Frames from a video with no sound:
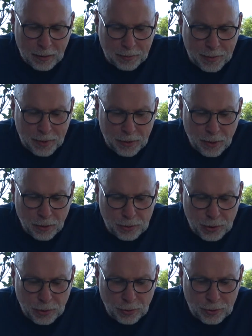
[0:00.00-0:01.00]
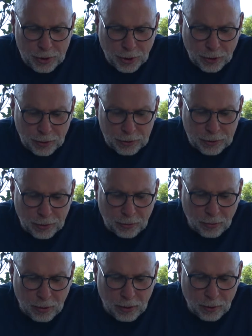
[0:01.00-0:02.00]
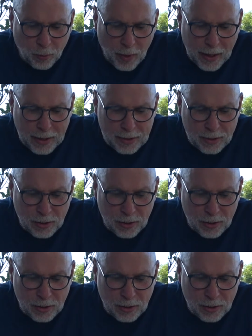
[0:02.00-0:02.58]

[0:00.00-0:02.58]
But those who turn to crooked ways,